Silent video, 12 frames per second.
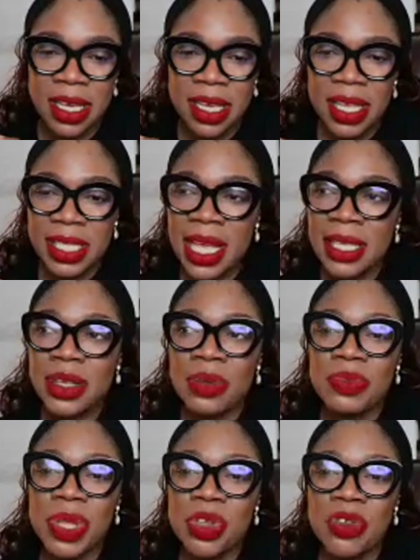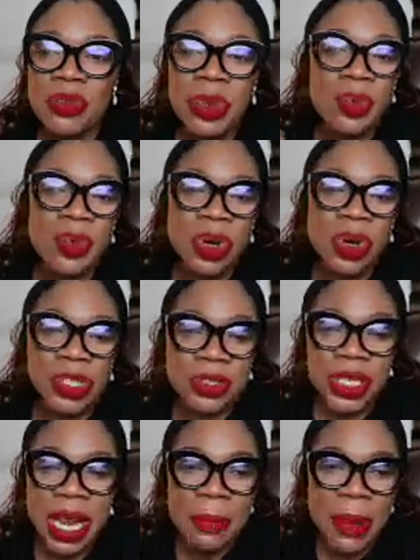Is there something you've been wondering
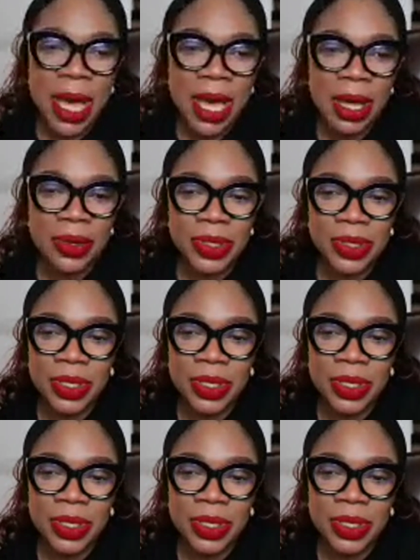about?